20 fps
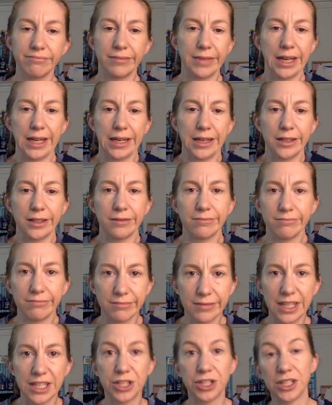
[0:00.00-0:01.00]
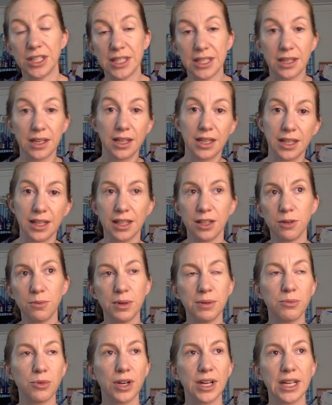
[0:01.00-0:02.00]
don't know. It's just a little
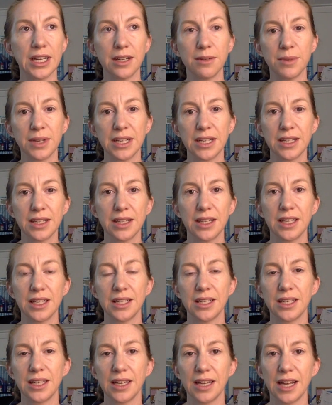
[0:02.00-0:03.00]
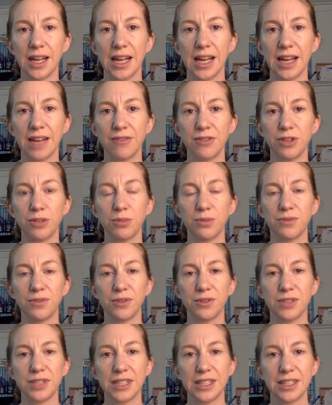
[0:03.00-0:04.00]
bit more animated than I have trouble
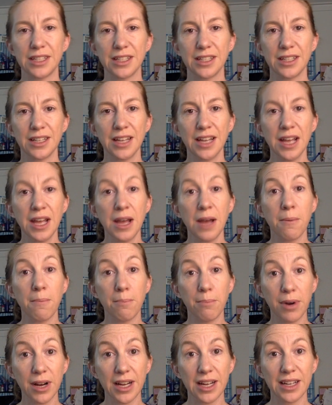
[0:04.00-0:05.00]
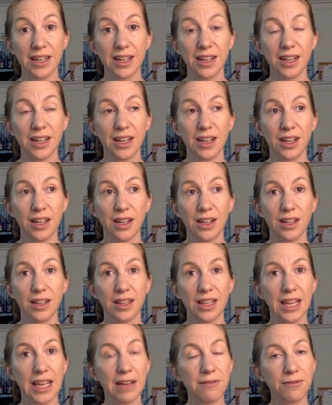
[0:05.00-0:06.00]
focusing on. But
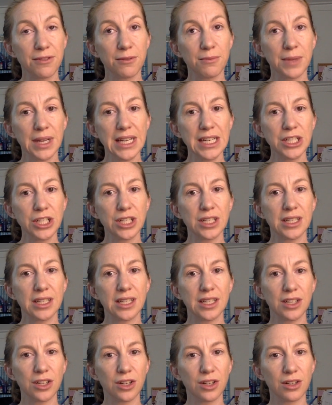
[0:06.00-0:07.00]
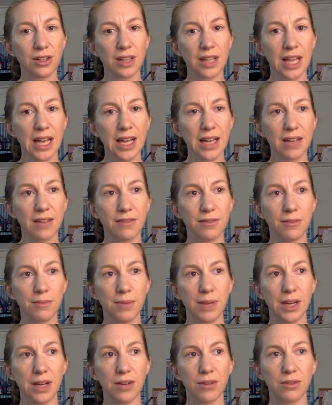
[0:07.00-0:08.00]
the information in her life
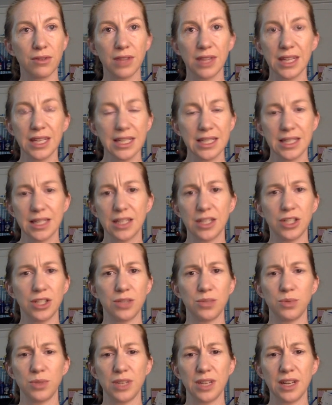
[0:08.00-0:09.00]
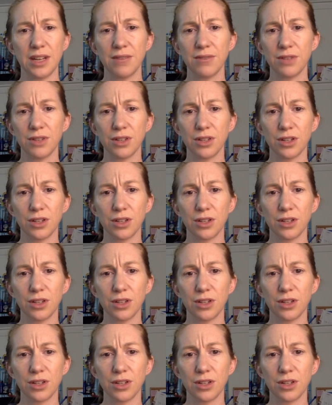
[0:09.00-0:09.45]
about things that just would never